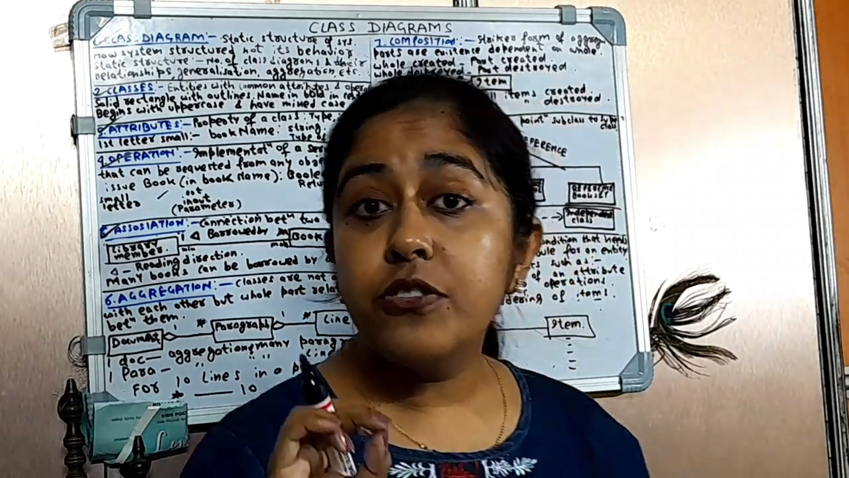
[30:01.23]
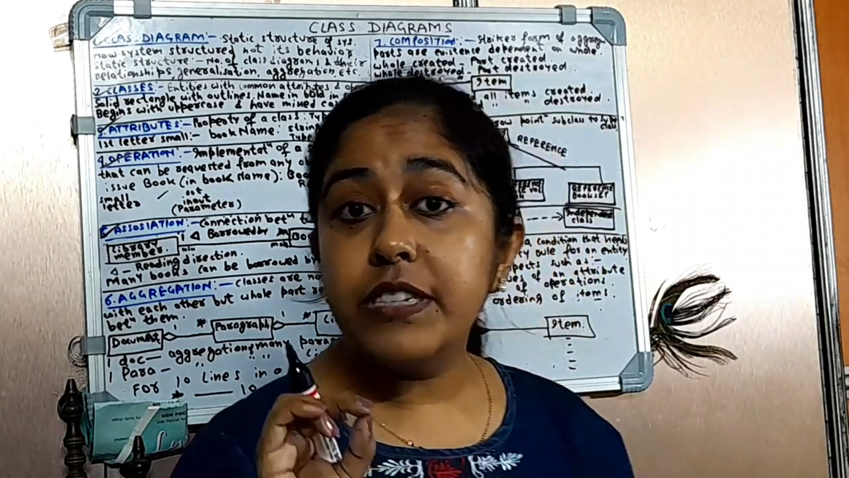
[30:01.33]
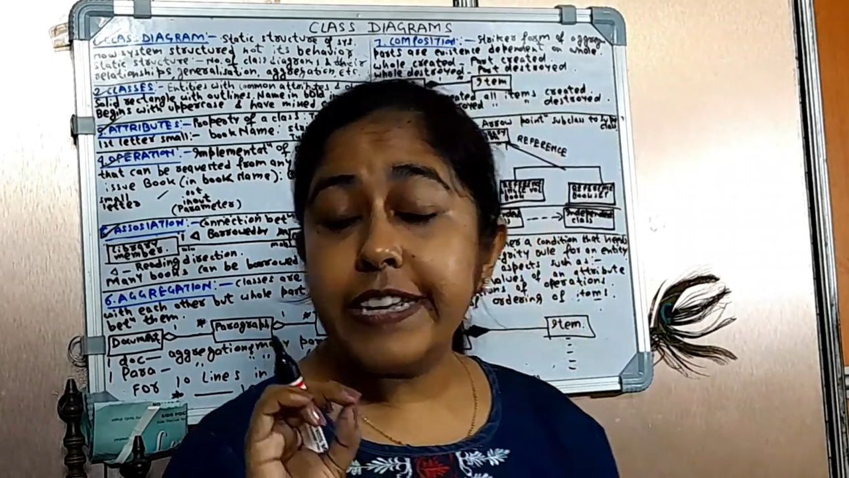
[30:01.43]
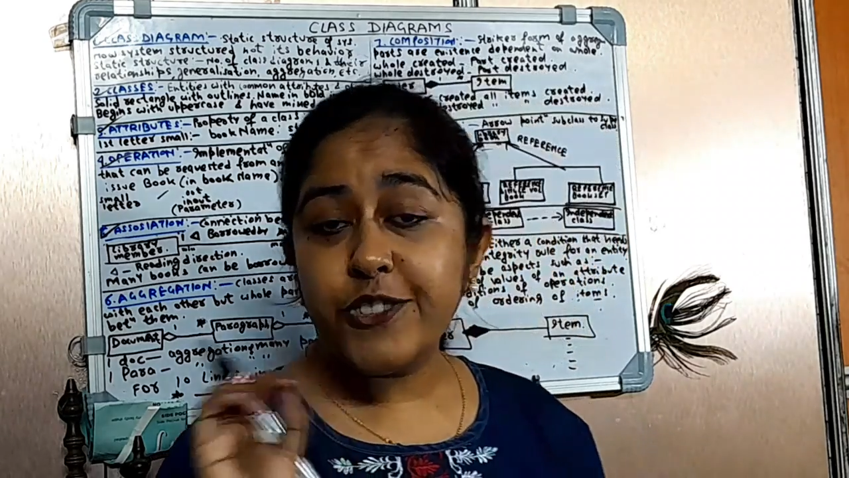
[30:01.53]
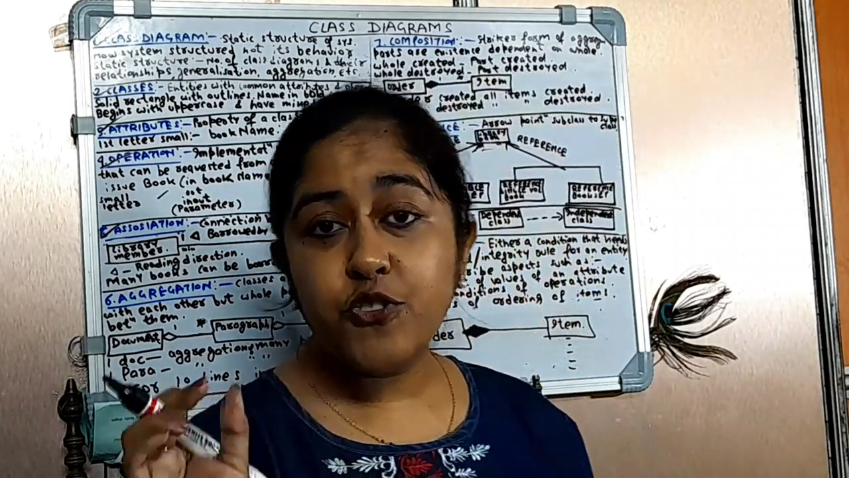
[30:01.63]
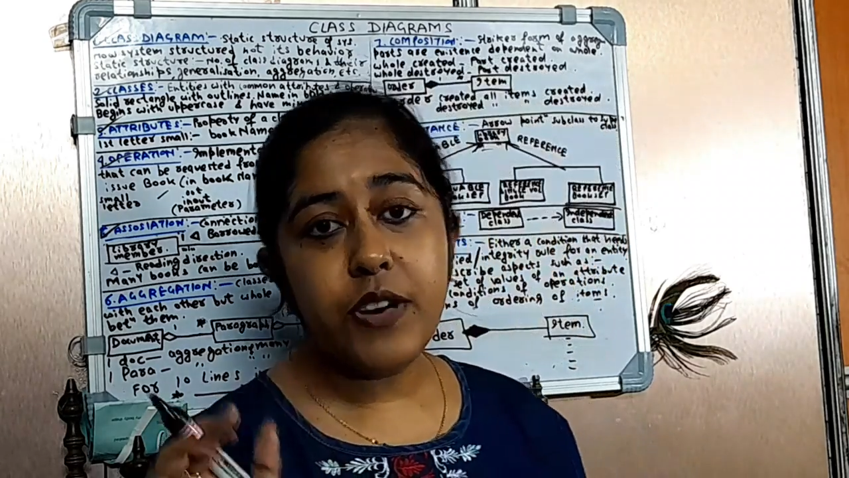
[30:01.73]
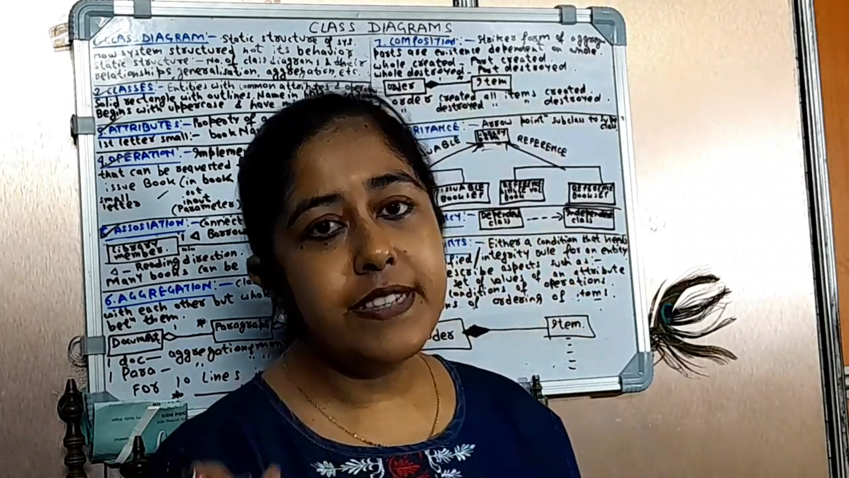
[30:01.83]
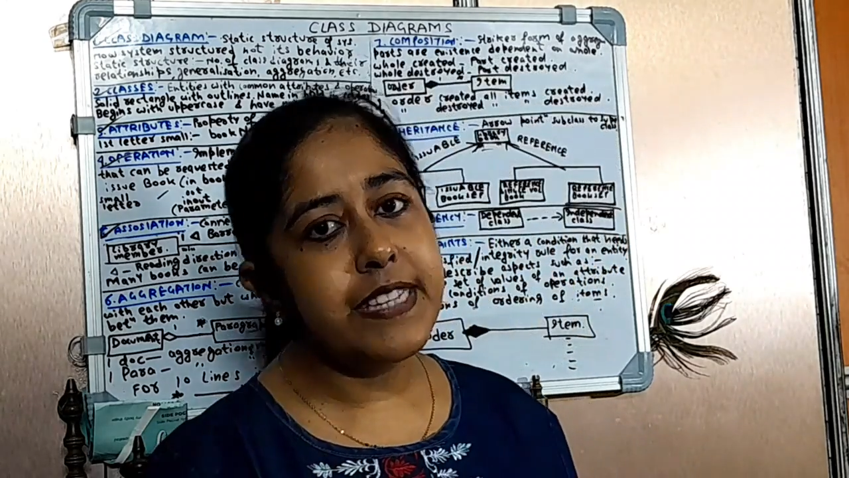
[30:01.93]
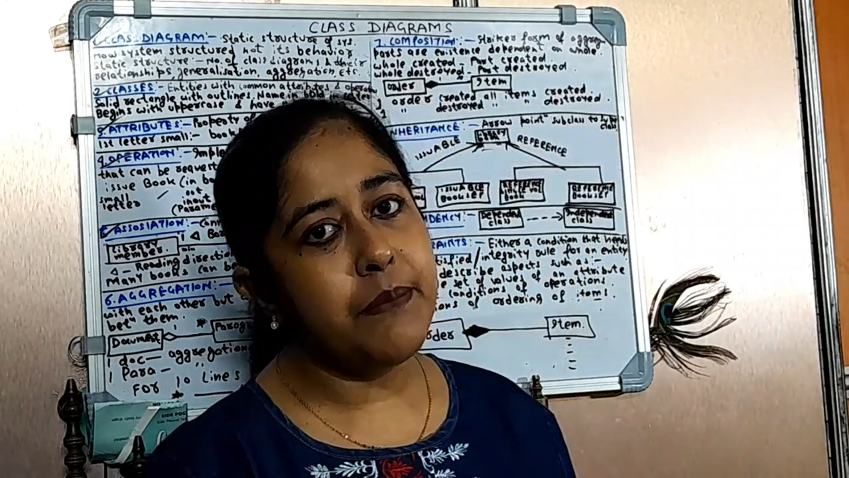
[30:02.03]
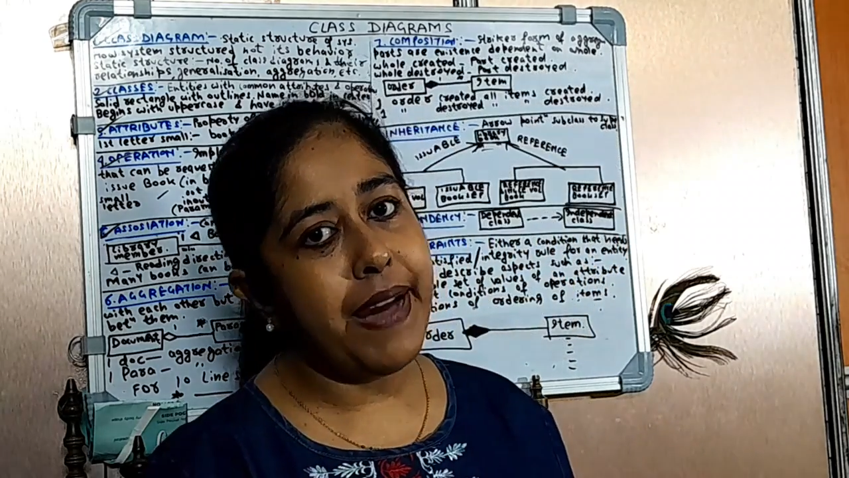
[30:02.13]
destroy
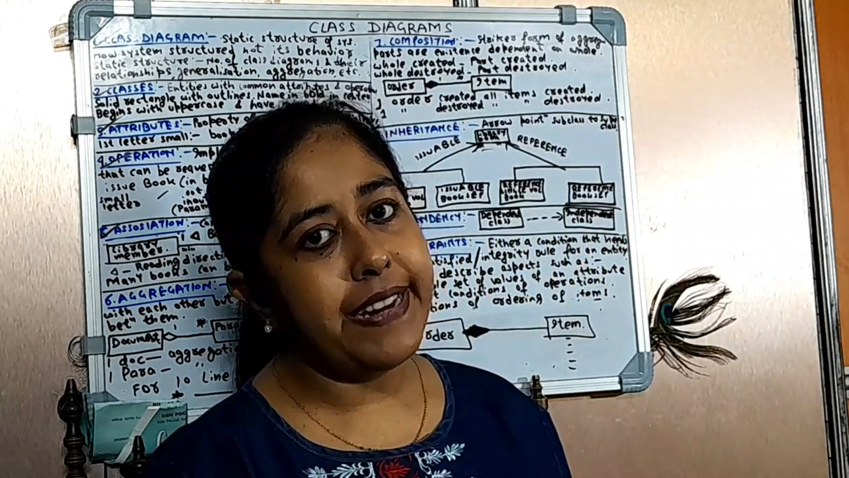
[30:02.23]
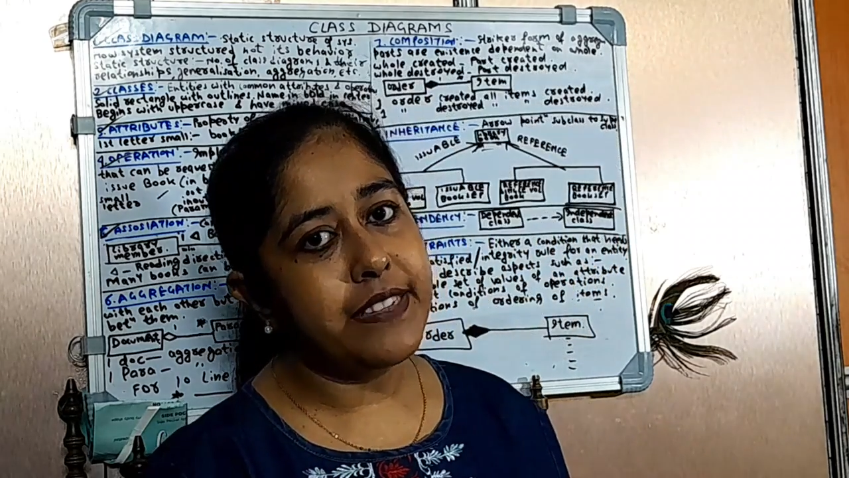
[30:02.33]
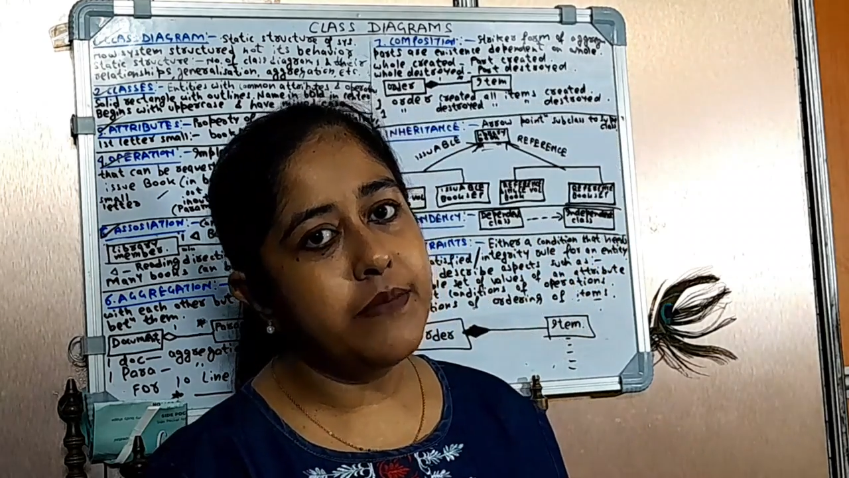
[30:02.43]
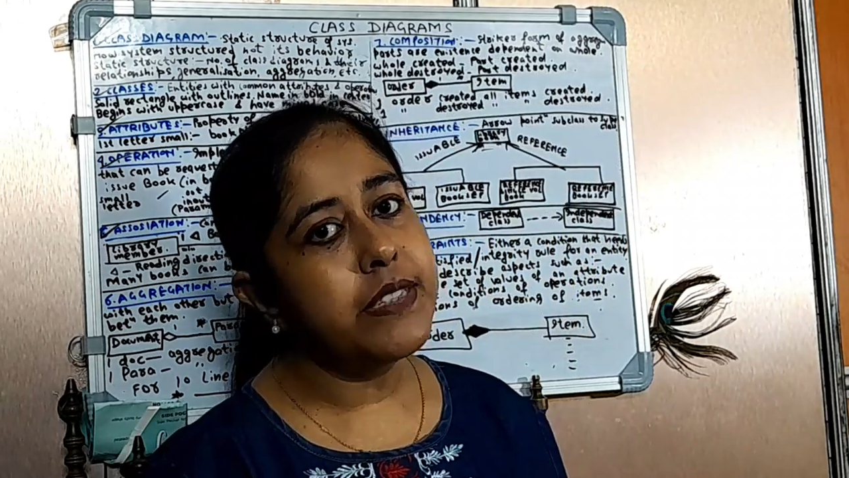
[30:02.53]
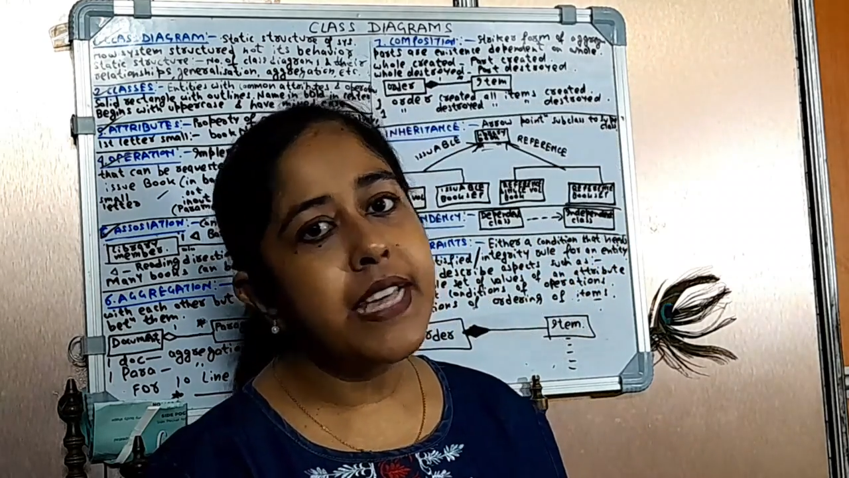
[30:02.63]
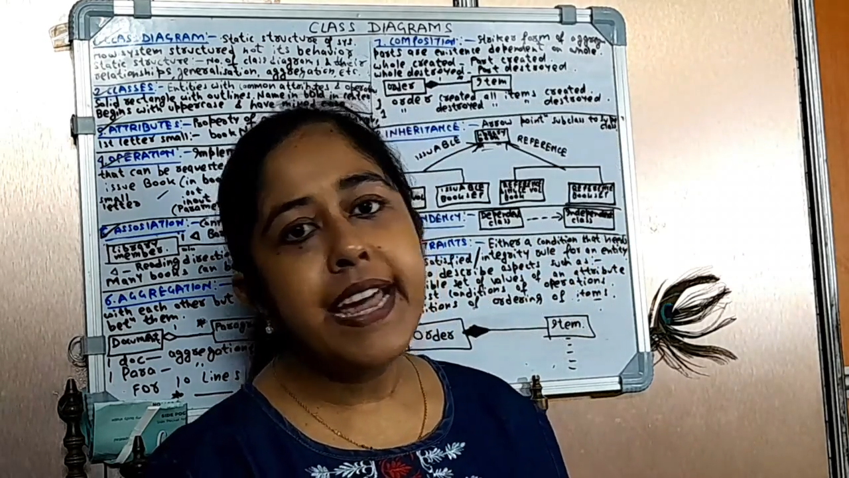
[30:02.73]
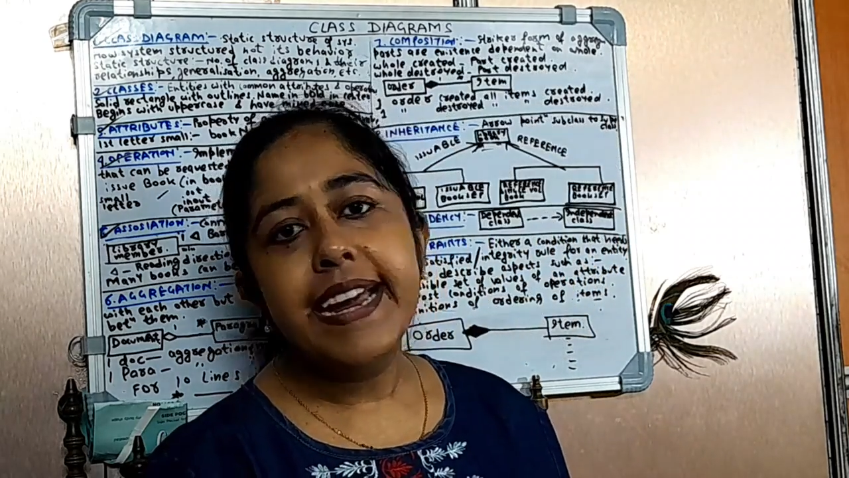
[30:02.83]
some items,